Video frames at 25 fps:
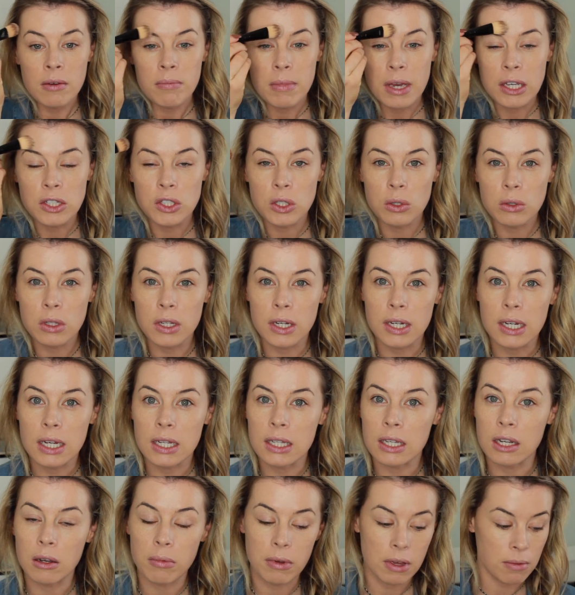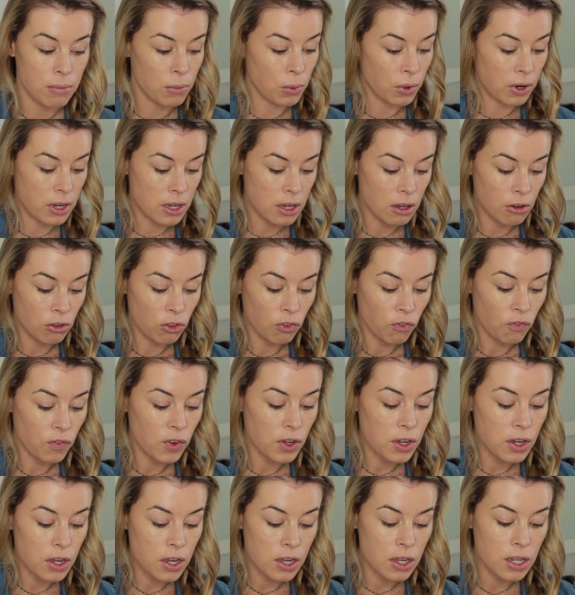makes you look a little bit more
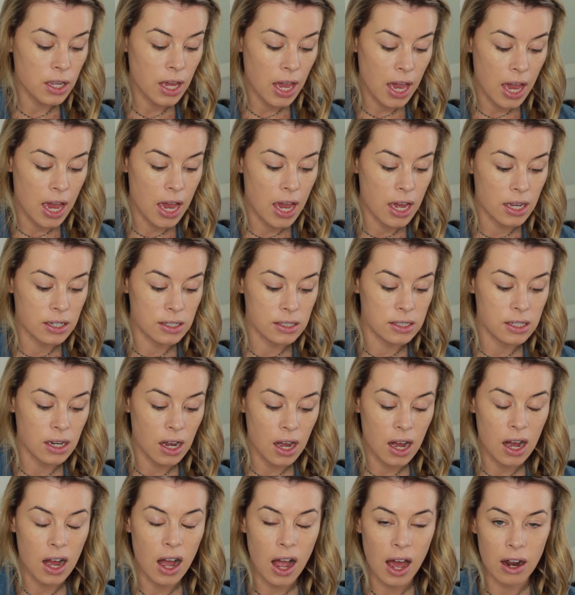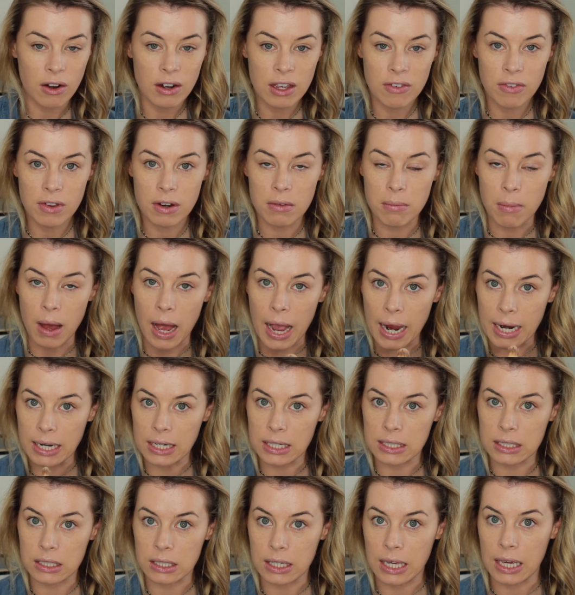youthful, and I don't even
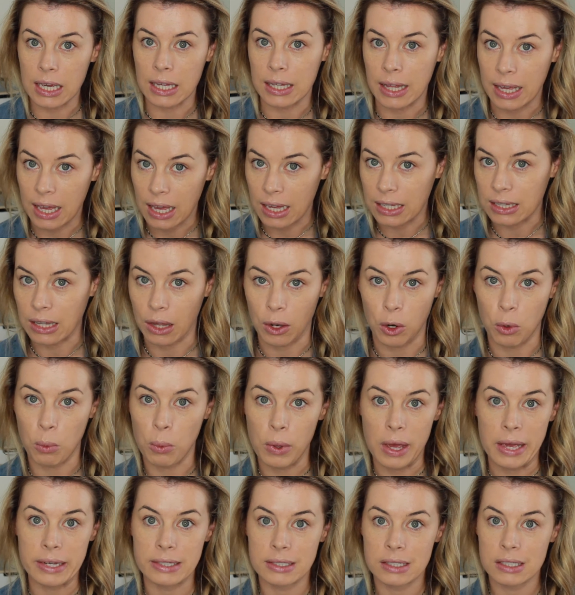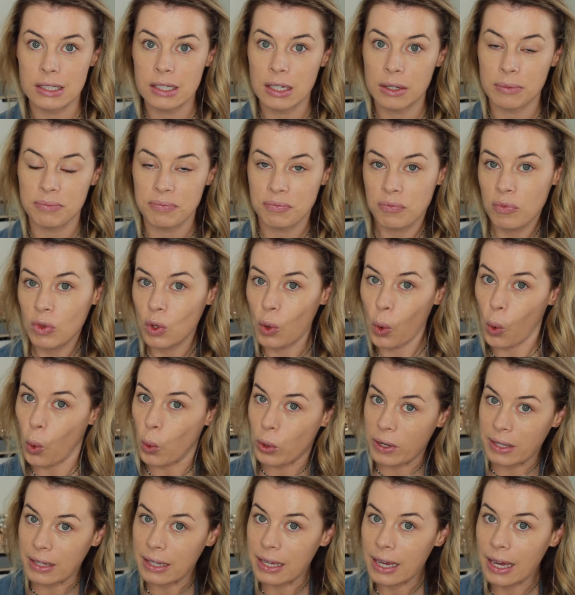mind looking a little bit
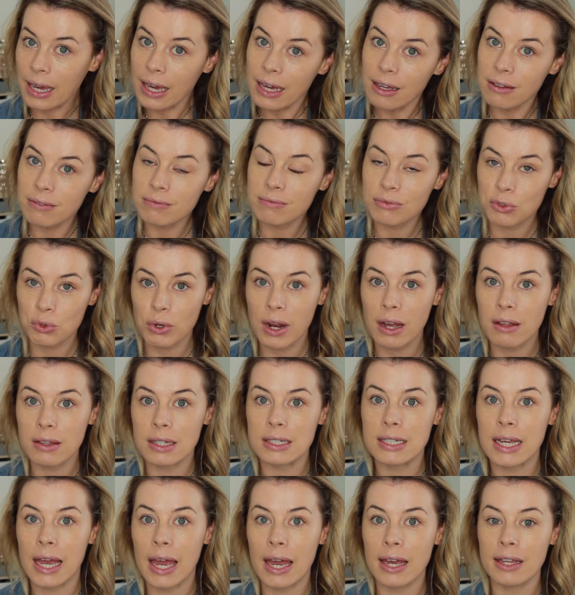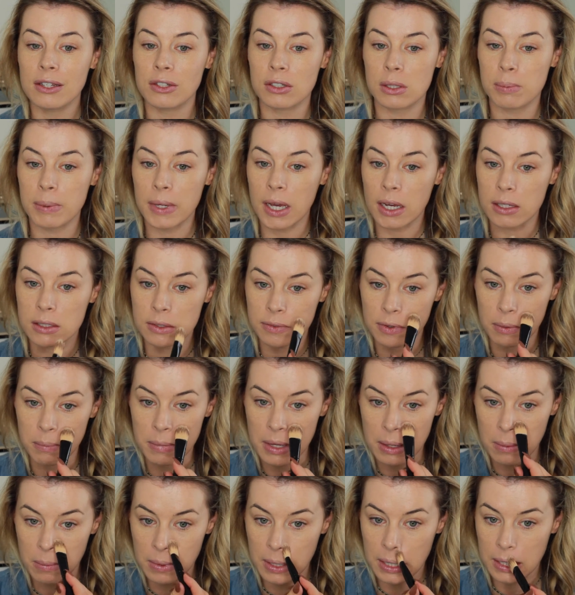oily throughout the day, just because for
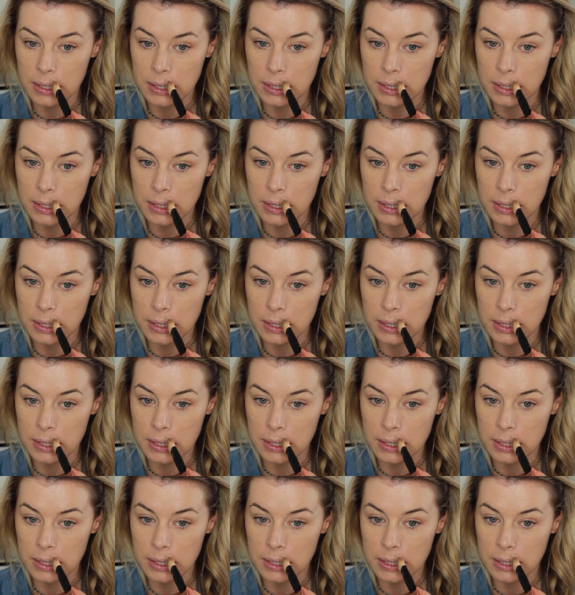me,